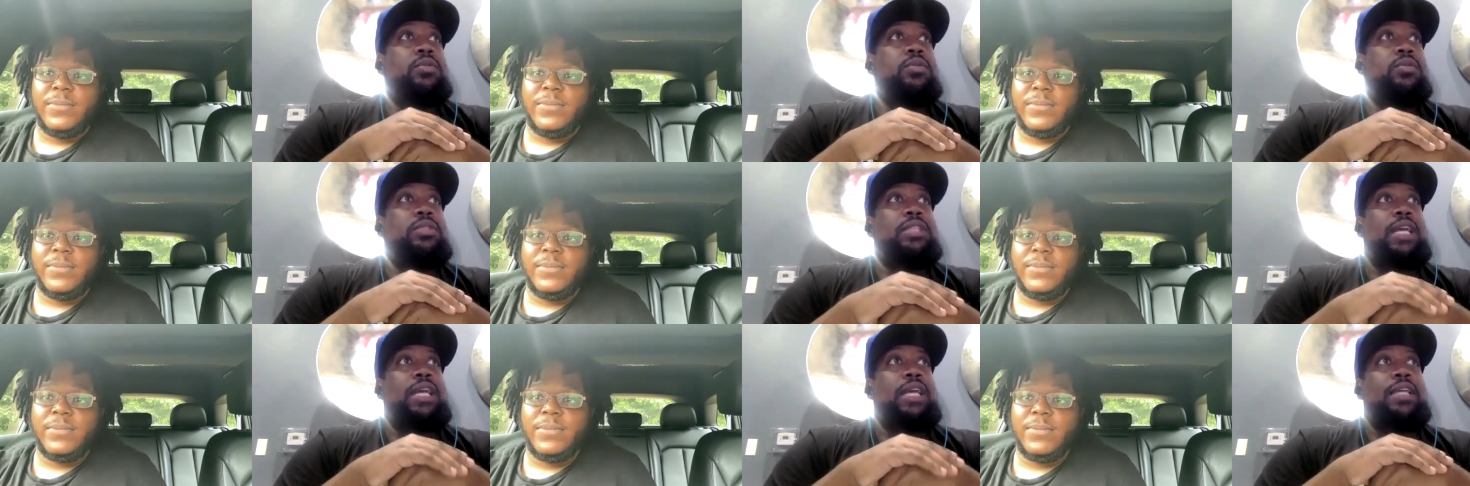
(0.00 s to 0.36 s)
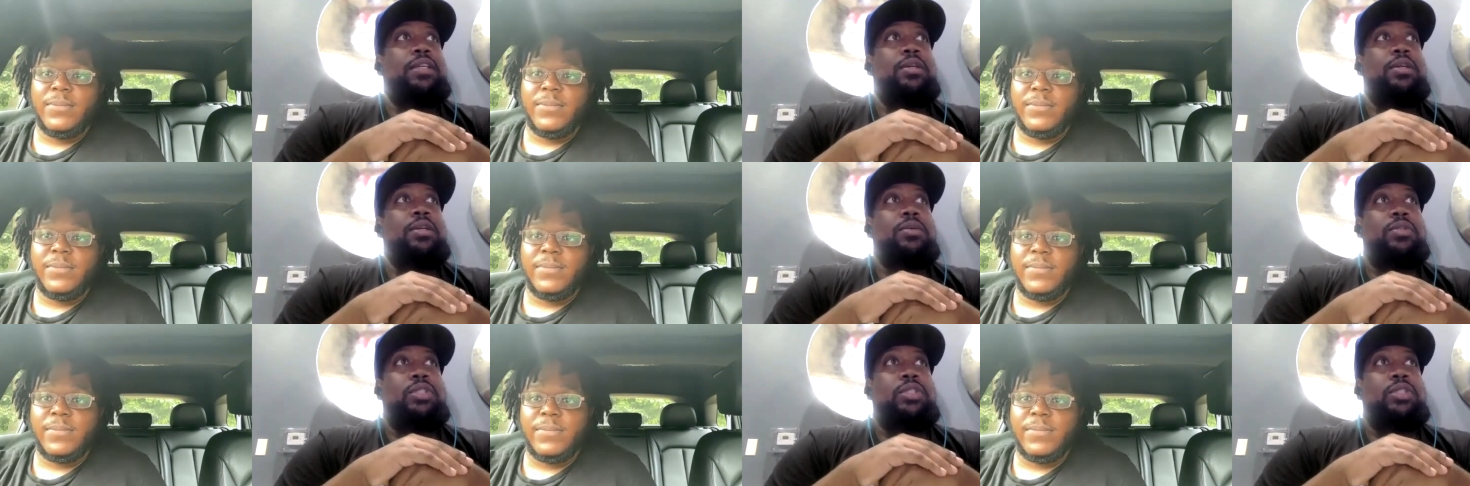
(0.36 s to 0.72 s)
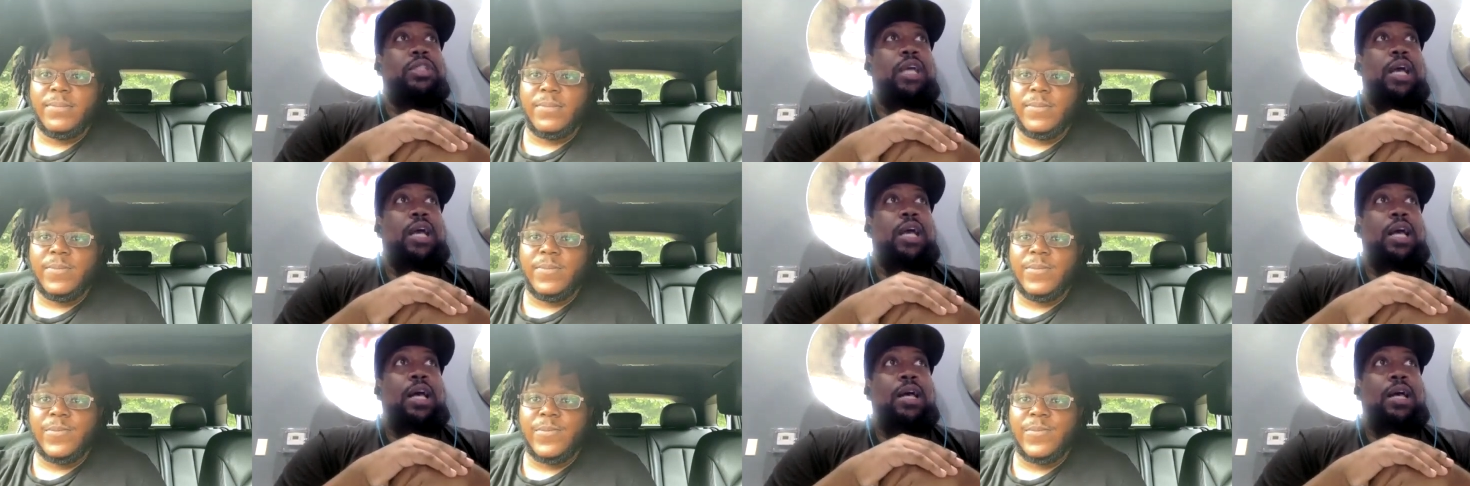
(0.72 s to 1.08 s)
Speaker 1: you take your
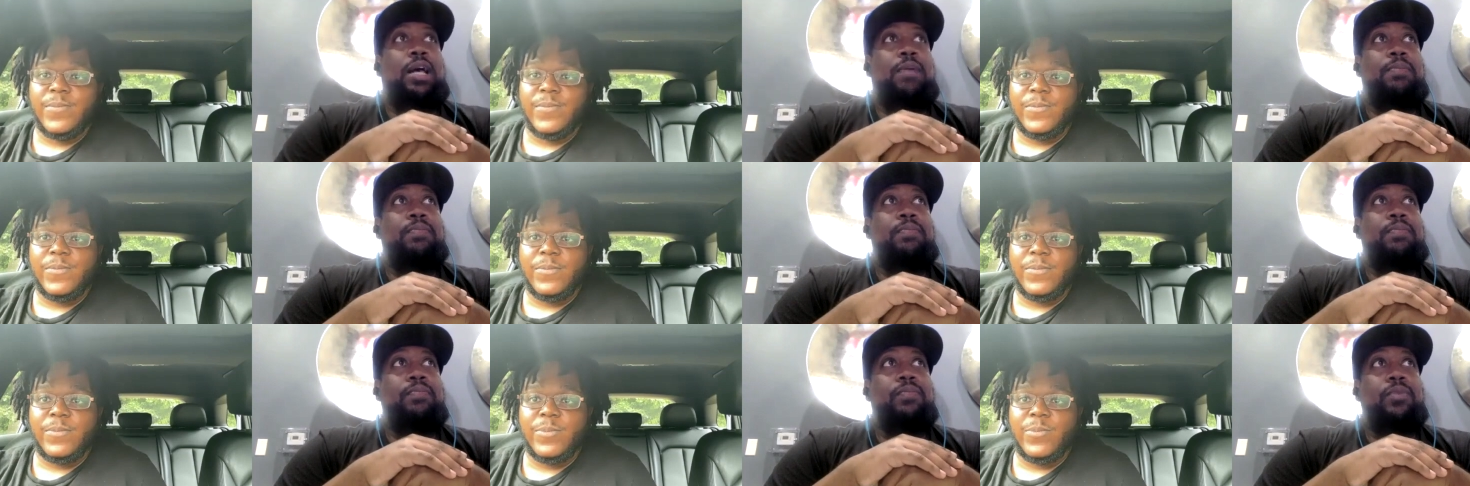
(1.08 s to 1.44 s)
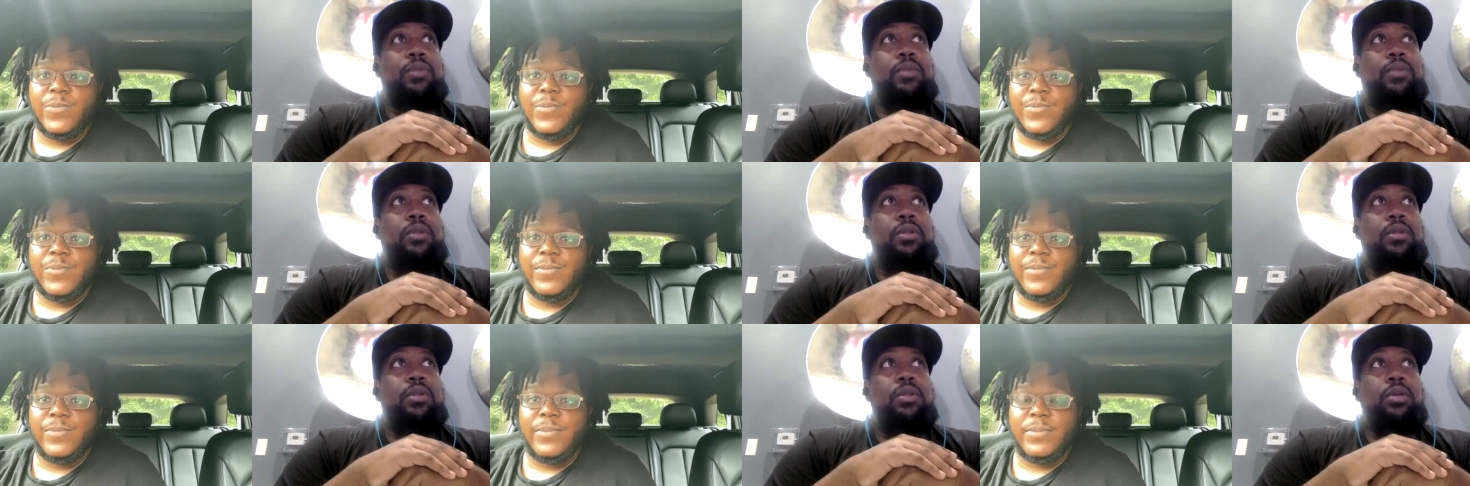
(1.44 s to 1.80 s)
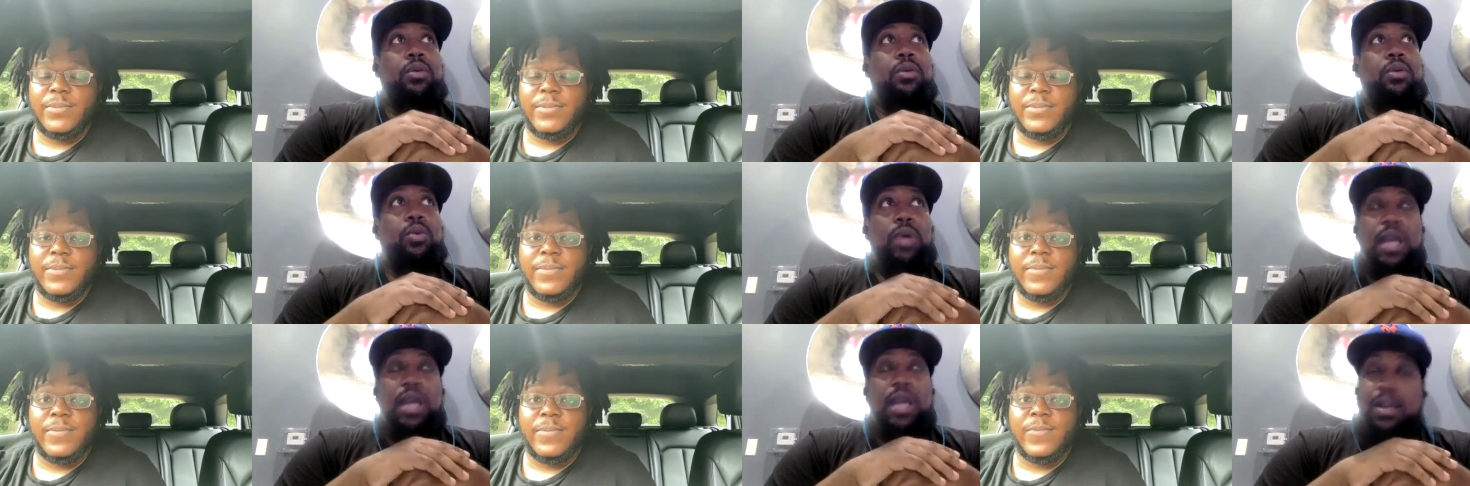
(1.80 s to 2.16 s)
job
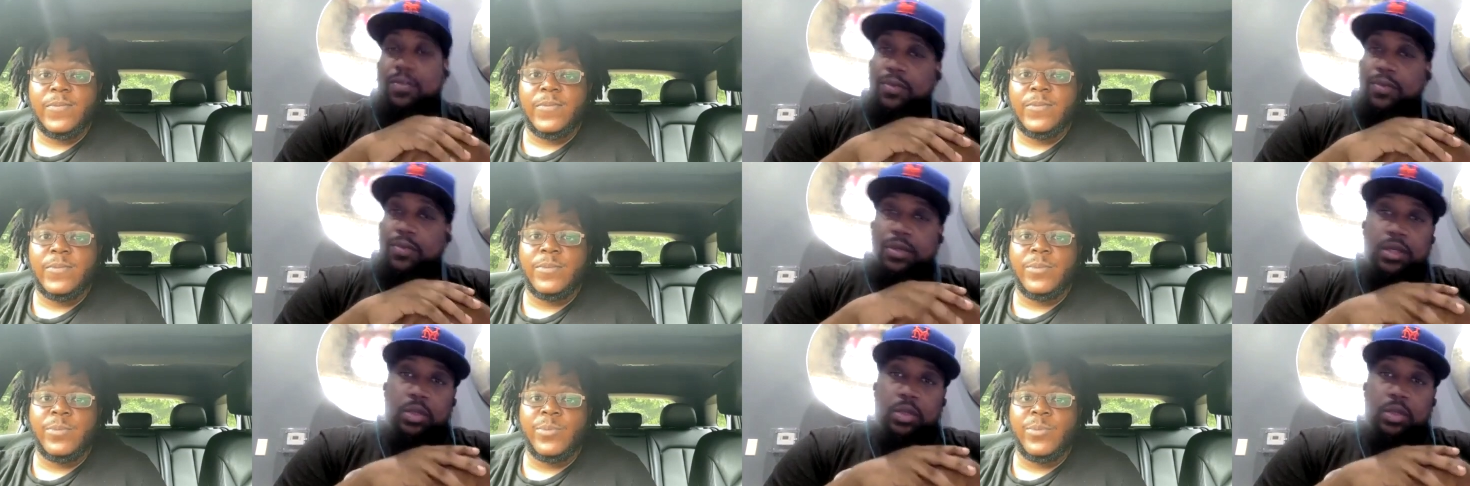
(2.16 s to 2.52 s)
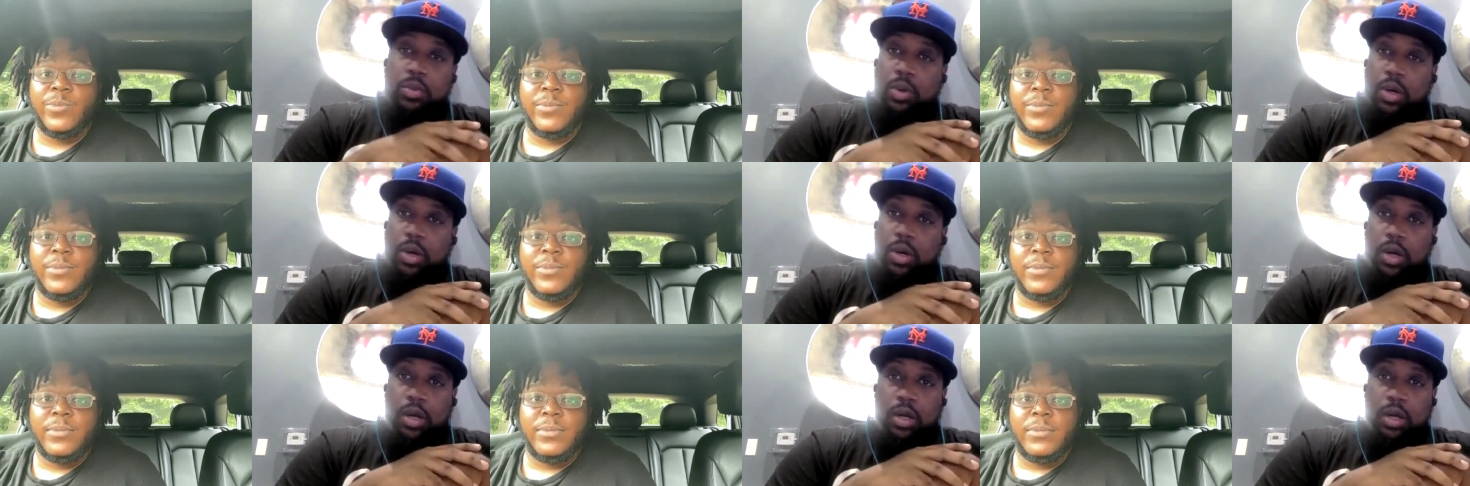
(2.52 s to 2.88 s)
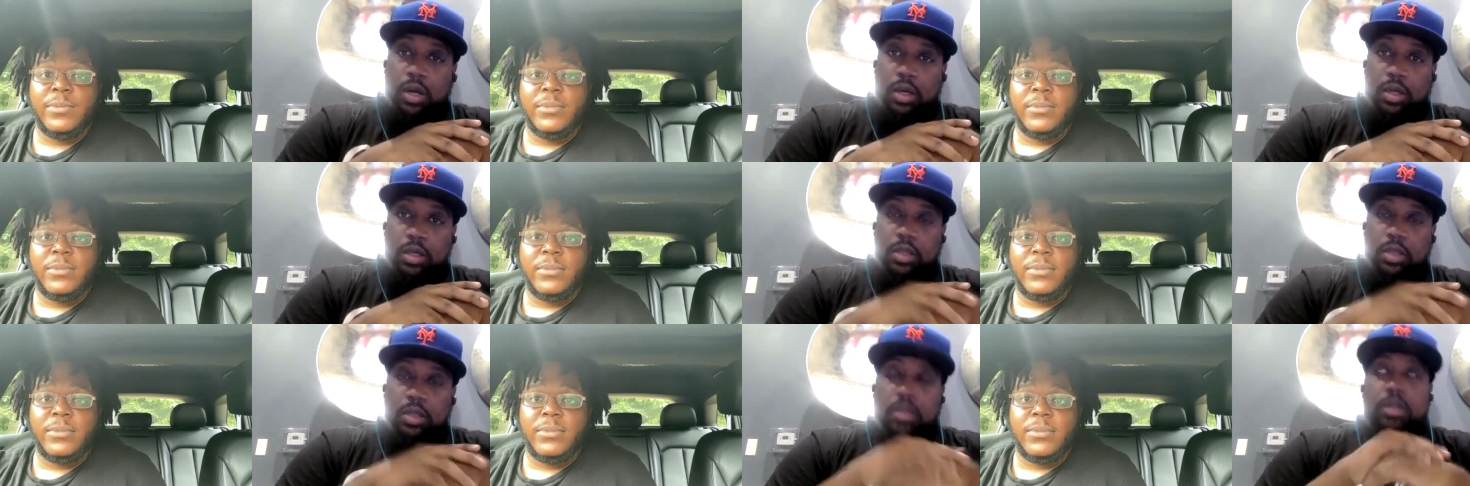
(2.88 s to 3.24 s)
wherever you
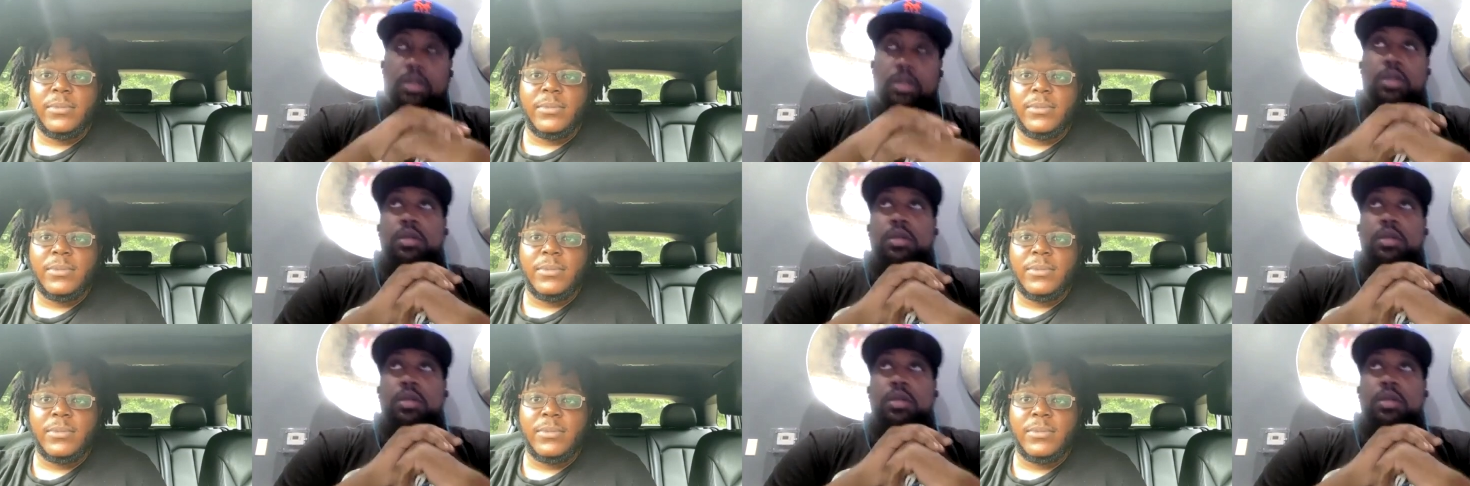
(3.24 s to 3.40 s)
are,